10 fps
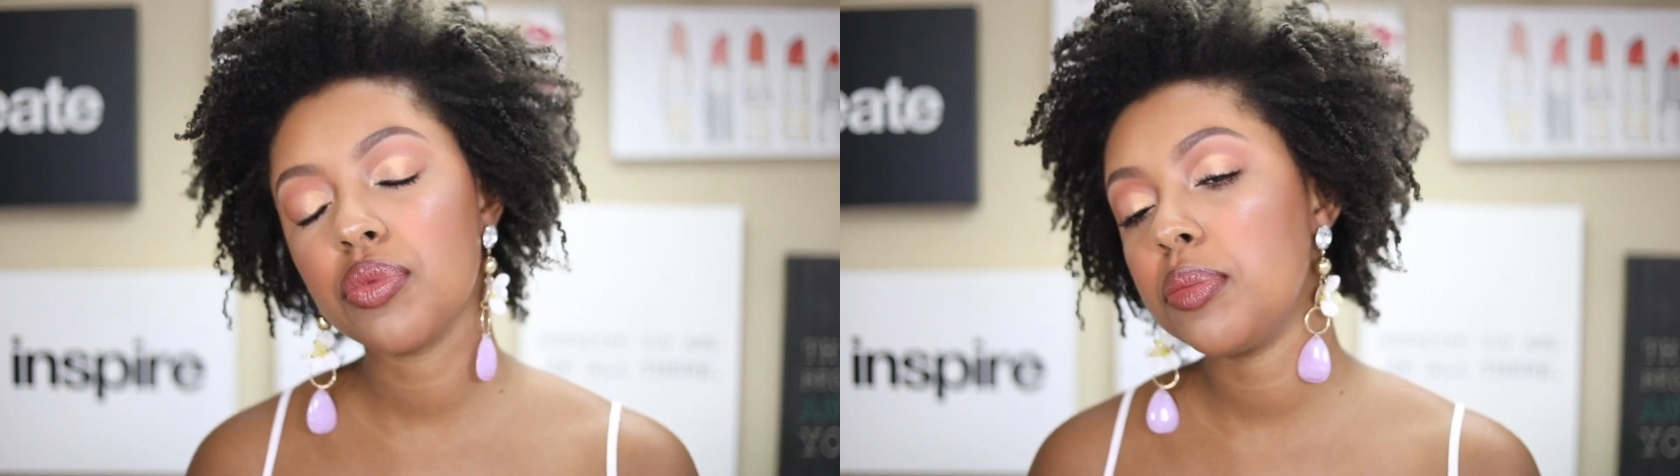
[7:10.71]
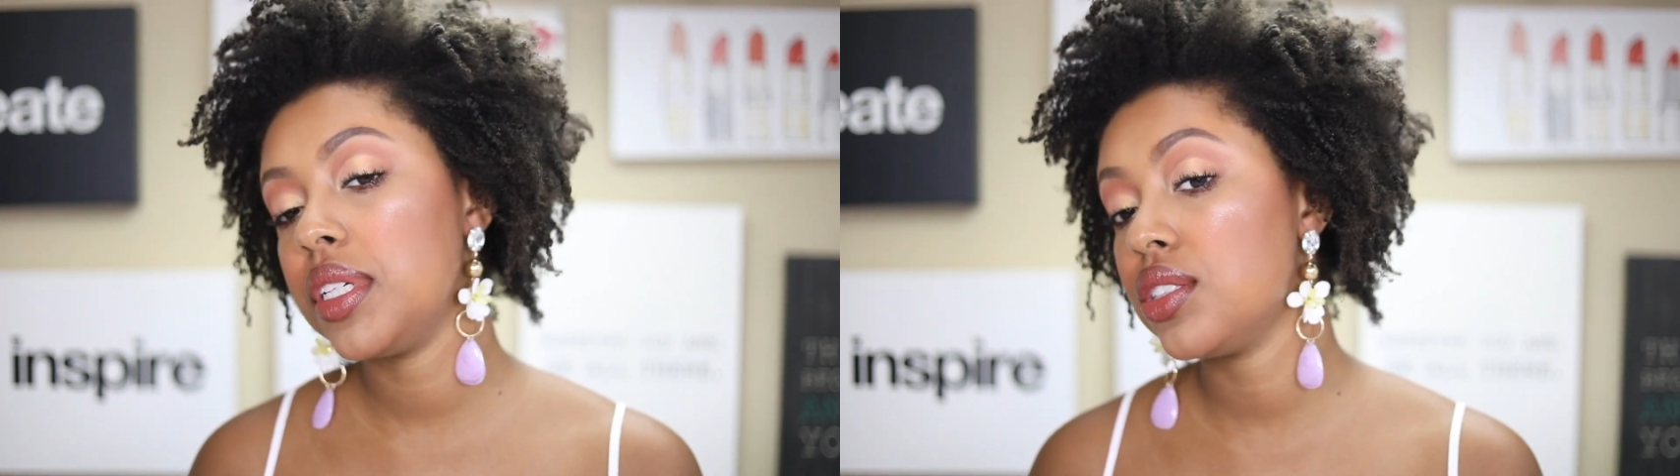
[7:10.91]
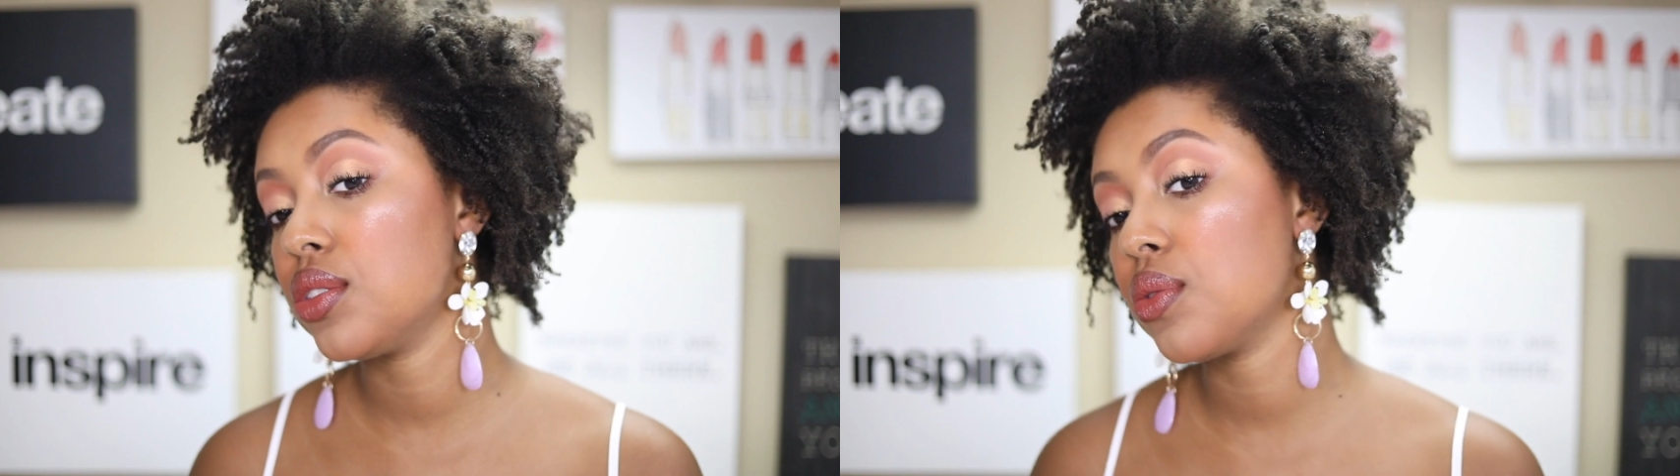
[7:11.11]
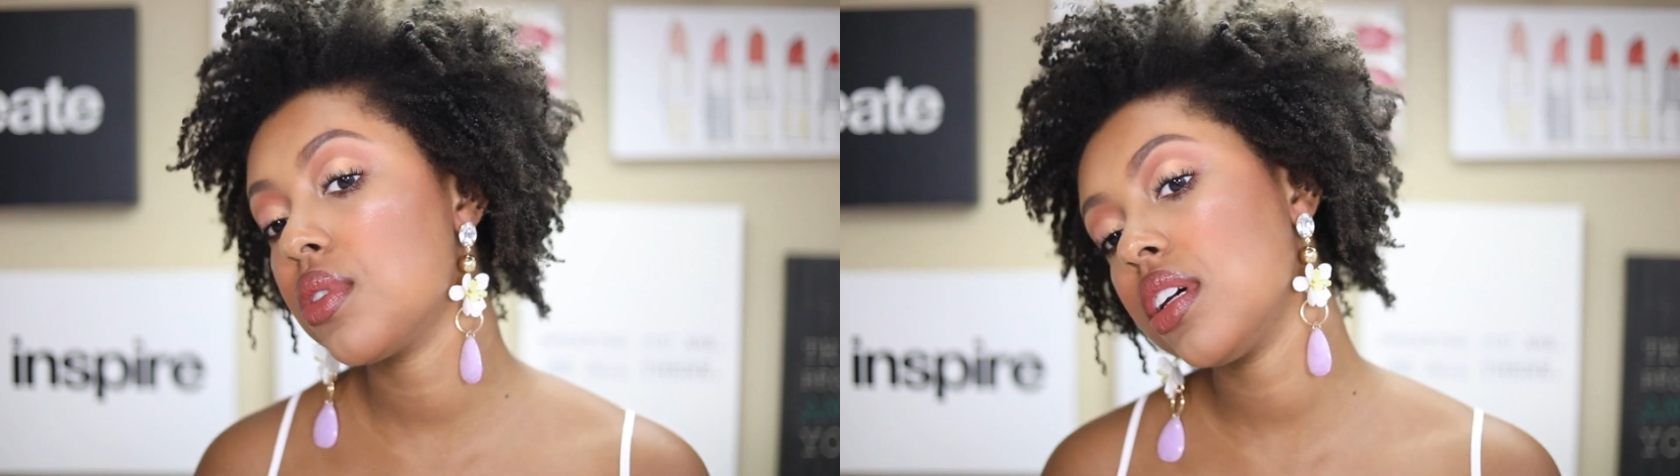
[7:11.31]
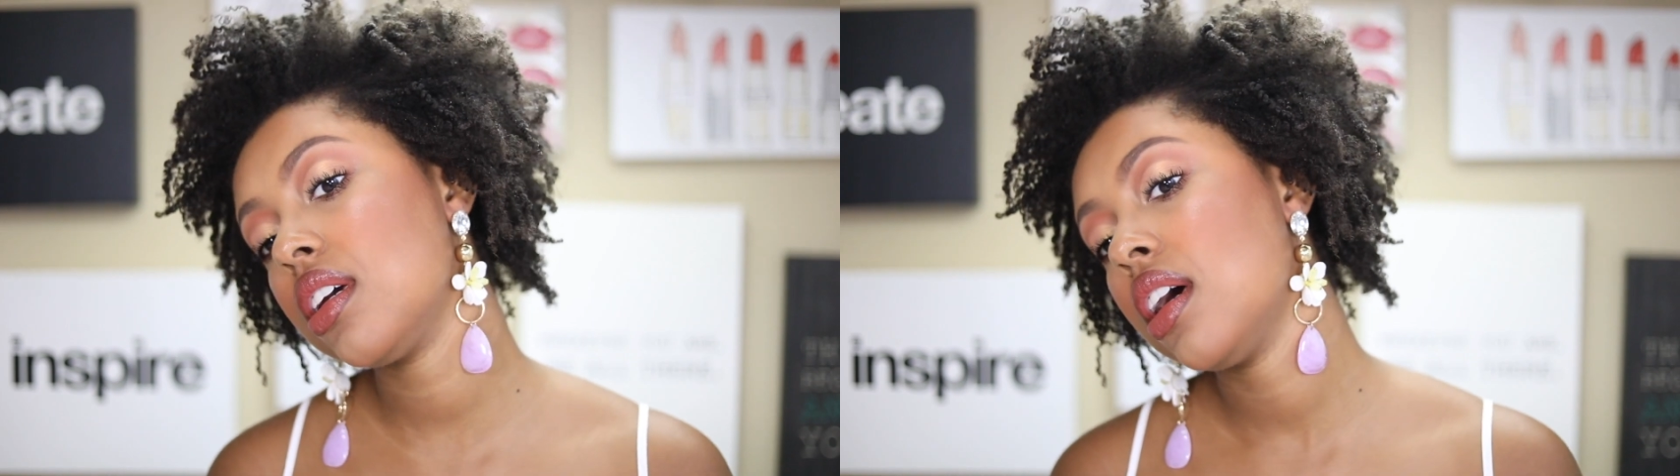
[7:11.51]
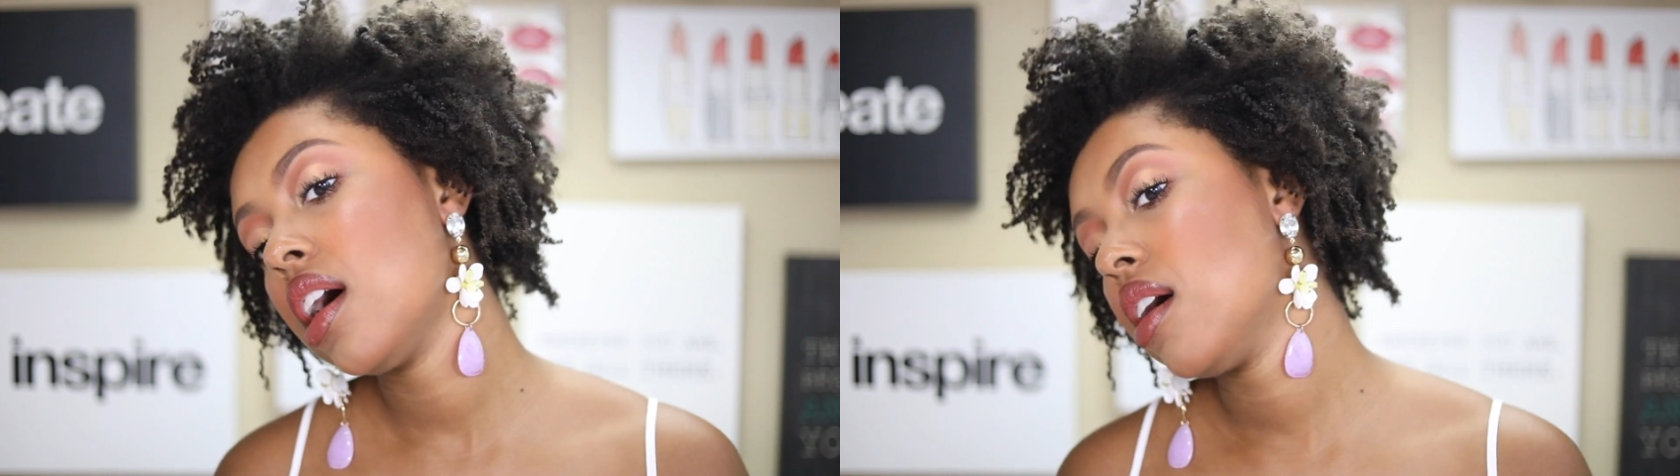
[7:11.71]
would be dewy